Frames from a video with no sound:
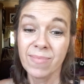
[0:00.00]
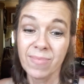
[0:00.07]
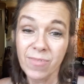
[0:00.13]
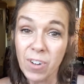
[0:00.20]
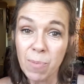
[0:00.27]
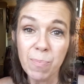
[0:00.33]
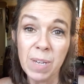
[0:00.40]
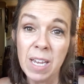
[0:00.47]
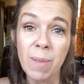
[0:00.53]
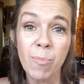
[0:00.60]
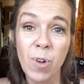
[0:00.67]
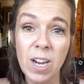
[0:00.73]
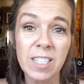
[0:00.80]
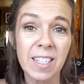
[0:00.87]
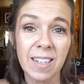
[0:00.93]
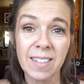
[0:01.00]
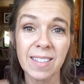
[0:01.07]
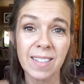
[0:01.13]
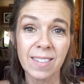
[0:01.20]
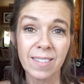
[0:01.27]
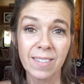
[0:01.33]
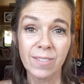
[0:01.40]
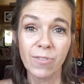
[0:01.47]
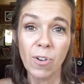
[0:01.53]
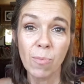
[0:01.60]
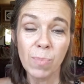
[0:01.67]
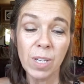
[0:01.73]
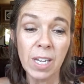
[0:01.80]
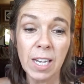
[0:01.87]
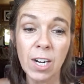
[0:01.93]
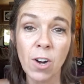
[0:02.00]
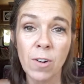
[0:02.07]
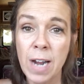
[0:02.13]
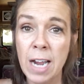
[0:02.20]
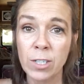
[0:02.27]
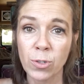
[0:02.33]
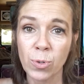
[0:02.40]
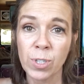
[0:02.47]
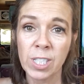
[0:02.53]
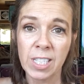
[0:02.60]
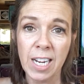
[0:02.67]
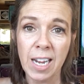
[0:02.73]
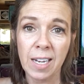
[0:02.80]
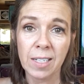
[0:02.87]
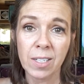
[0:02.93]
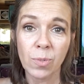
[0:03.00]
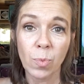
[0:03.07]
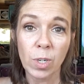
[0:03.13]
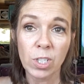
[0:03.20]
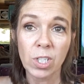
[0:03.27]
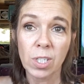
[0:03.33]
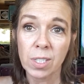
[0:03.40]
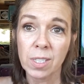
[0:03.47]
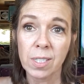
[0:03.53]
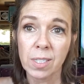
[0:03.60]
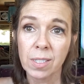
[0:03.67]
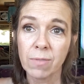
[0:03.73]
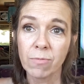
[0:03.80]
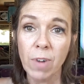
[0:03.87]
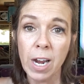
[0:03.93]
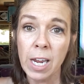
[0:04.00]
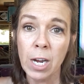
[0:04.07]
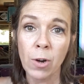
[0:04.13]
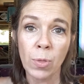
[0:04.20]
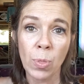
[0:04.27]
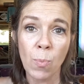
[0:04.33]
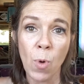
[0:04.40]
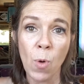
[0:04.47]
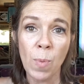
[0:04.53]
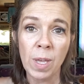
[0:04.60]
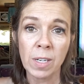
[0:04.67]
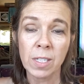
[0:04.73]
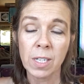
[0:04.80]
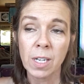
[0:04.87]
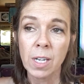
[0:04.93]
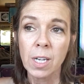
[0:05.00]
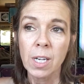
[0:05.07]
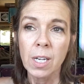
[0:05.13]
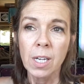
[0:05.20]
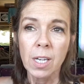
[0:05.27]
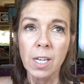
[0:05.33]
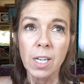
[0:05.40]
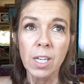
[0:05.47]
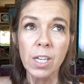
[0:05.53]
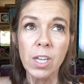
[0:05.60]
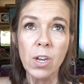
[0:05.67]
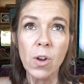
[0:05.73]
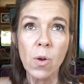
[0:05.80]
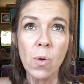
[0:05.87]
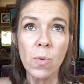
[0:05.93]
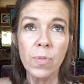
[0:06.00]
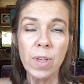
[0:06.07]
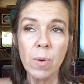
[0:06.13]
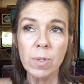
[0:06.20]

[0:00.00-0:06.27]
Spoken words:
from being present, from being in our natural state, which is right here in the moment. You know, there